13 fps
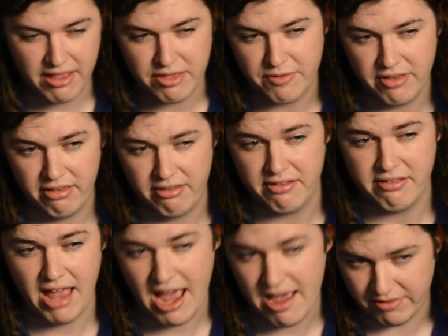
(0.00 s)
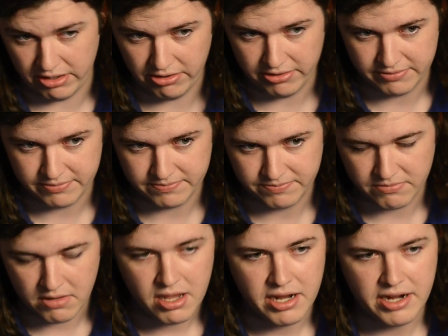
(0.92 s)
and the Resistance Avalon.
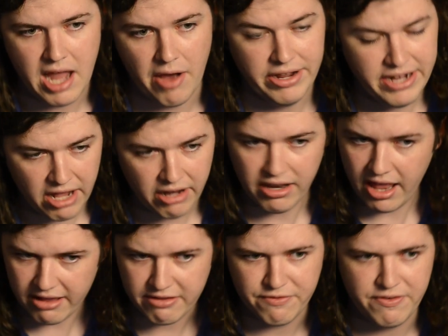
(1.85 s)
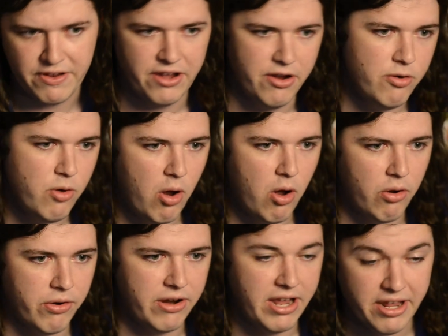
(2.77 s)
Now, in our last video
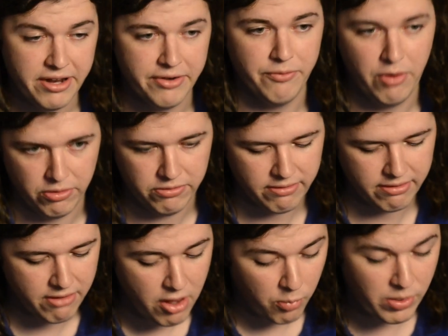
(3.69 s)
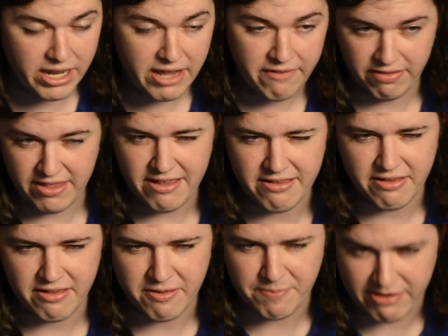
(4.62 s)
on hidden roles, we left these
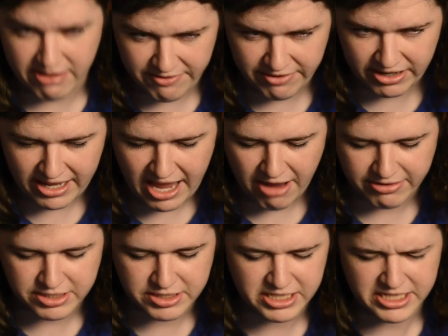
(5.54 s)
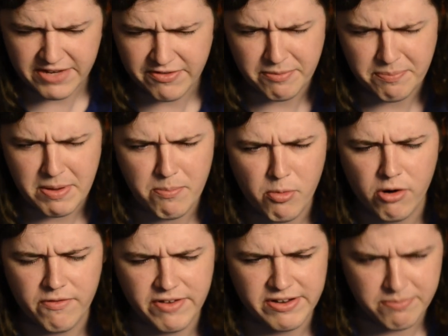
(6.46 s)
specifically out to give it a bit
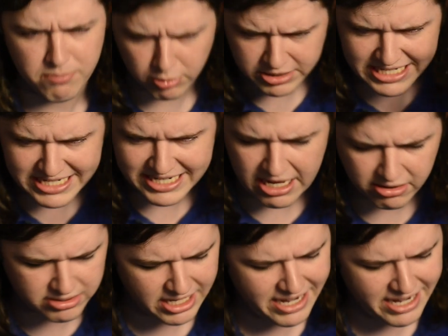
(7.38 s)
more of a more detailed